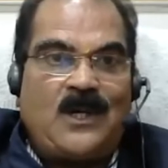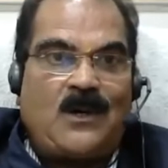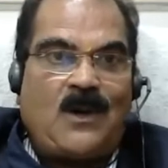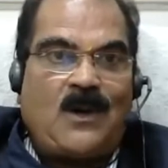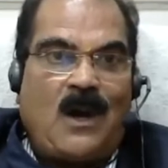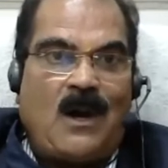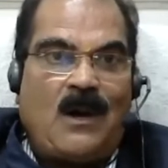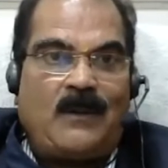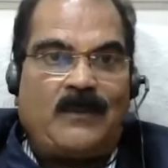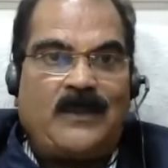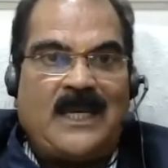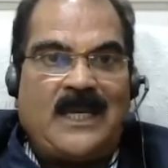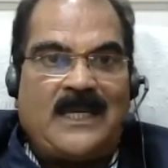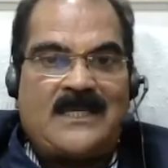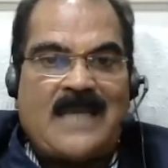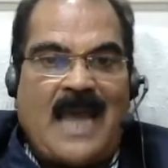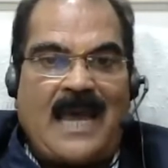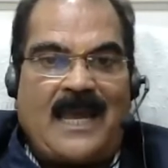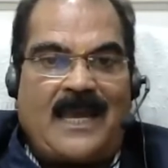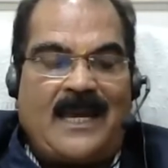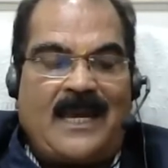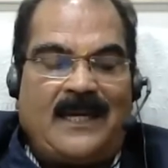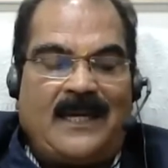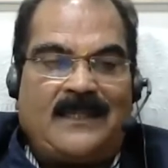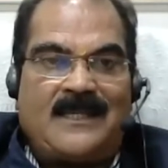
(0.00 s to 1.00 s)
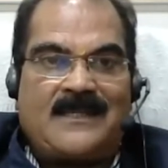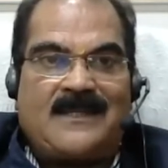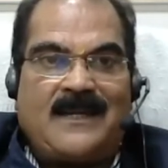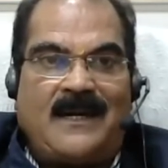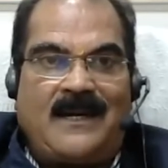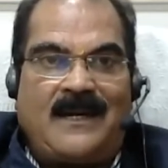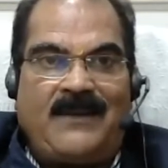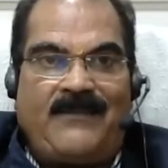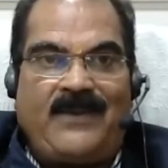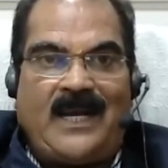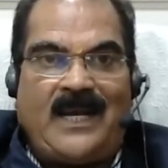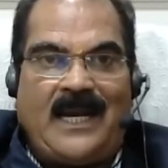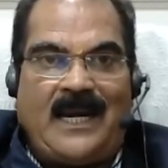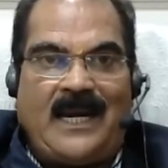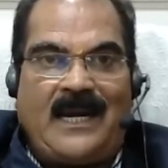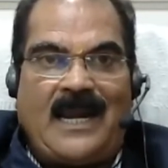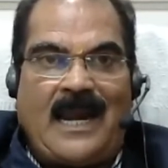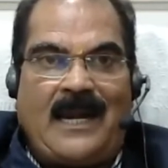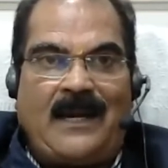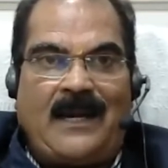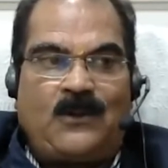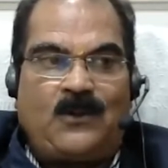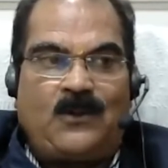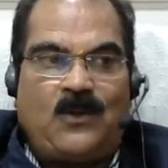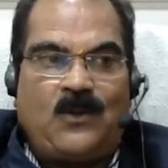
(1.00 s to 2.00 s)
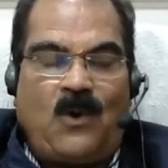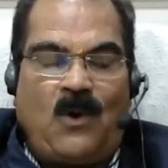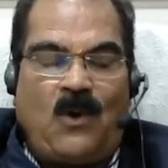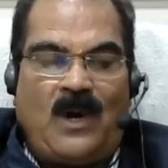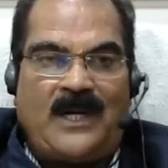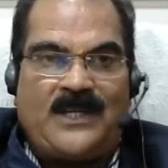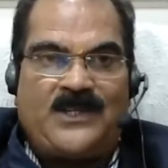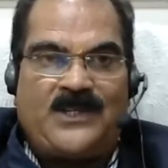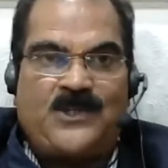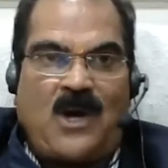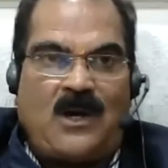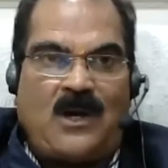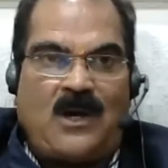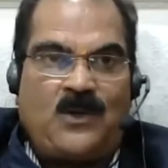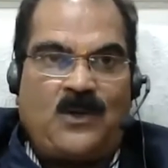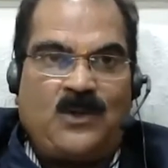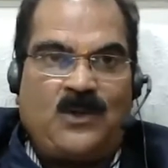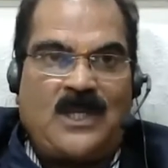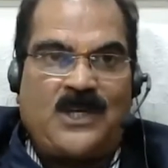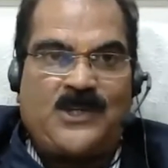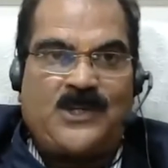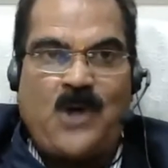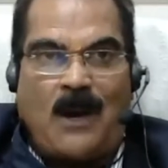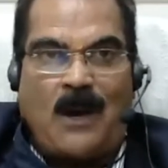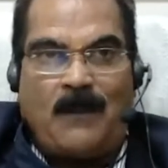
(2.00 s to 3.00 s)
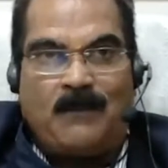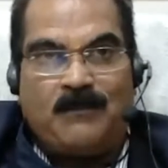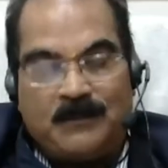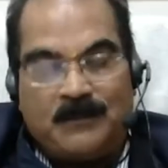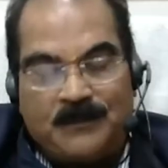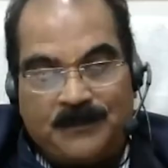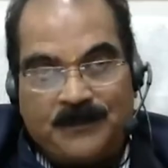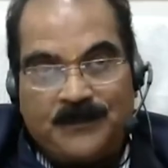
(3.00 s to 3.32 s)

the, uh, this, I get the certificate and go and do the job.